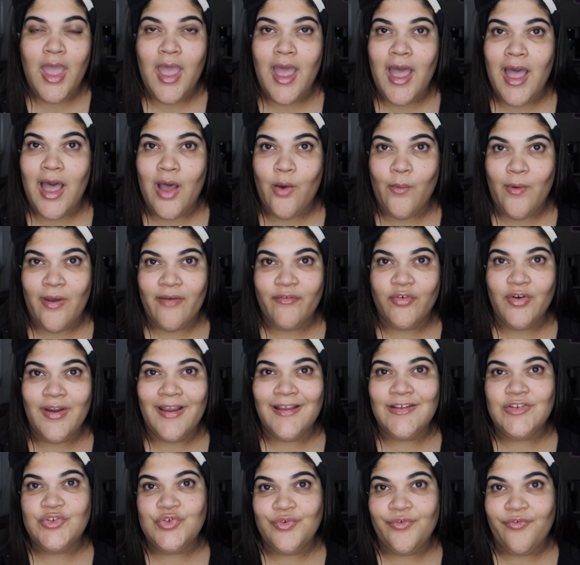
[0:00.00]
However,
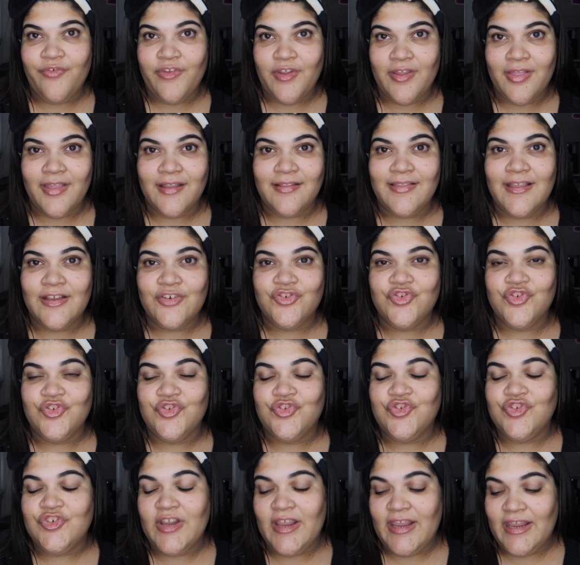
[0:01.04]
I do feel like that should
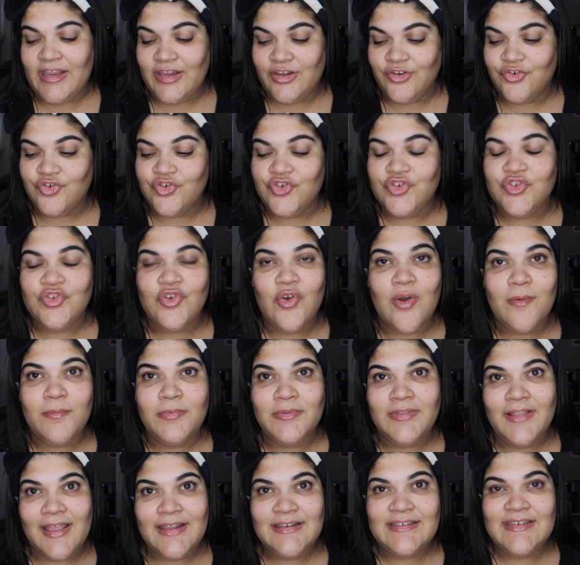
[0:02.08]
change, so I'm
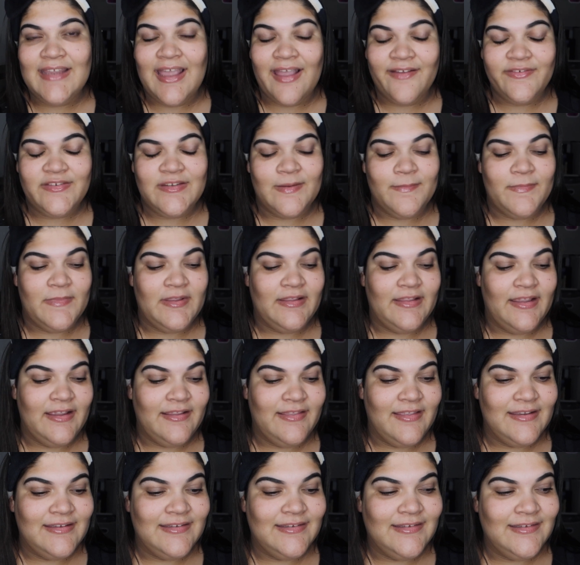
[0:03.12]
glad to have something like
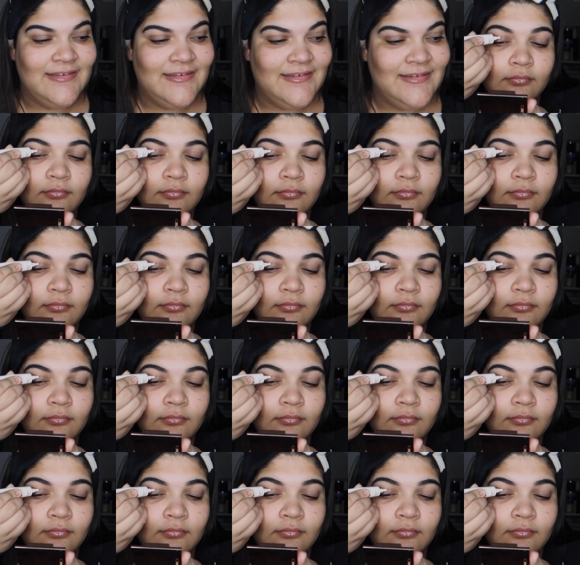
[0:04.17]
this.